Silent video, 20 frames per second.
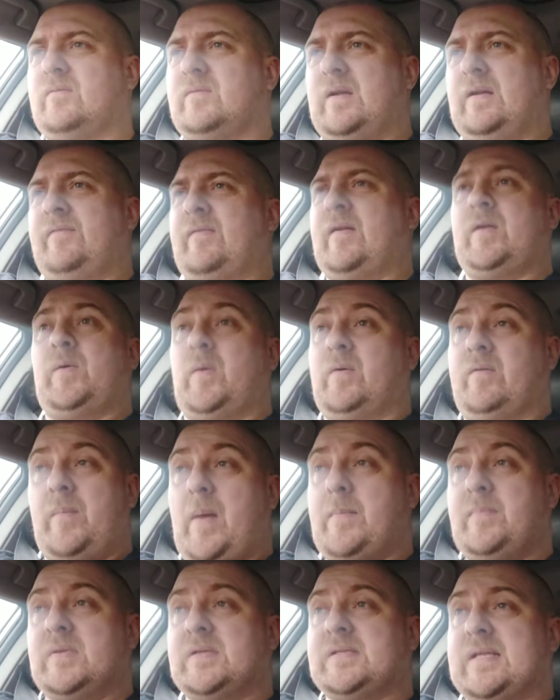If anyone
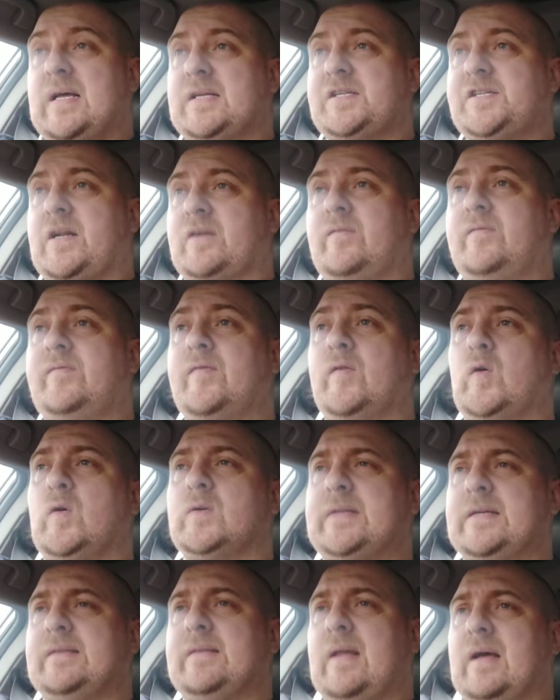remembers that, Channel 4
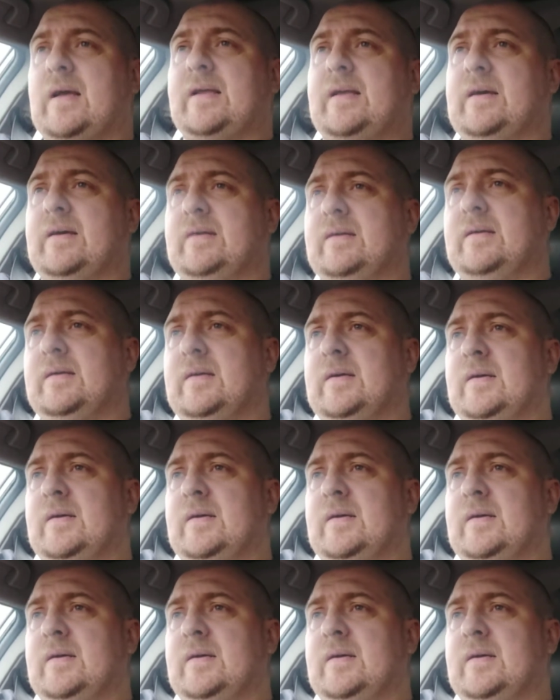did like a